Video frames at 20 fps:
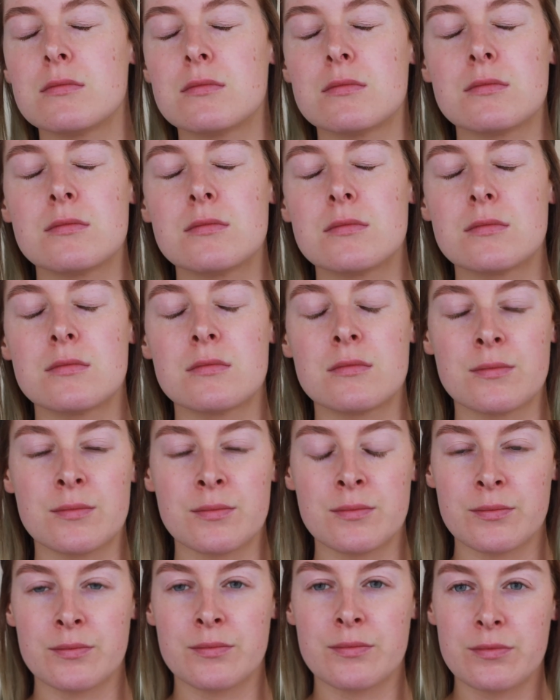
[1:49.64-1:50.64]

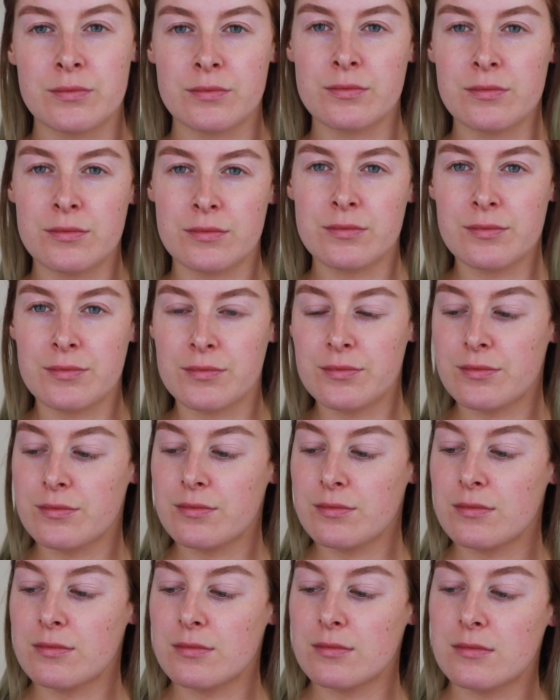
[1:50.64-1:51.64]

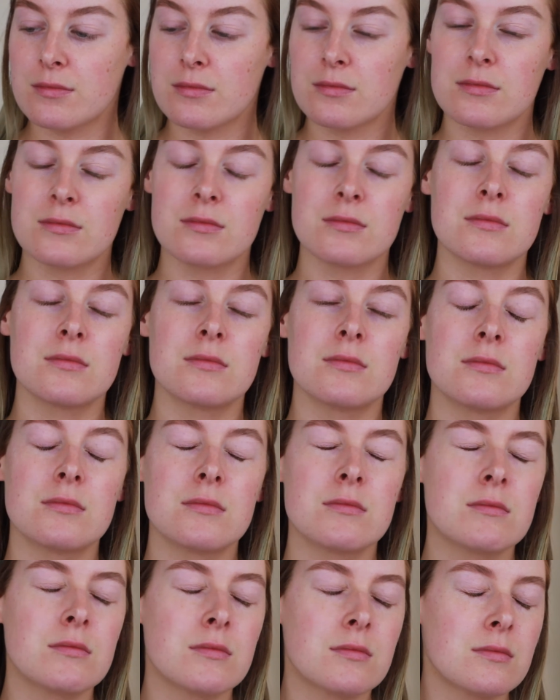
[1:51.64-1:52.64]

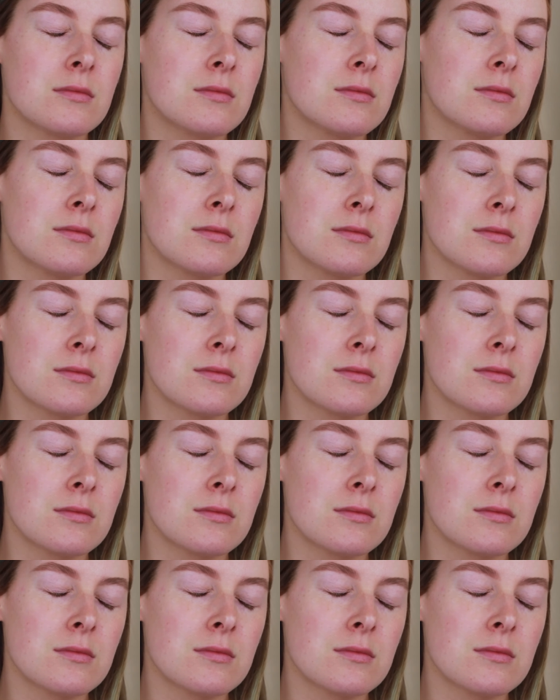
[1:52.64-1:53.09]
Nobody speaks.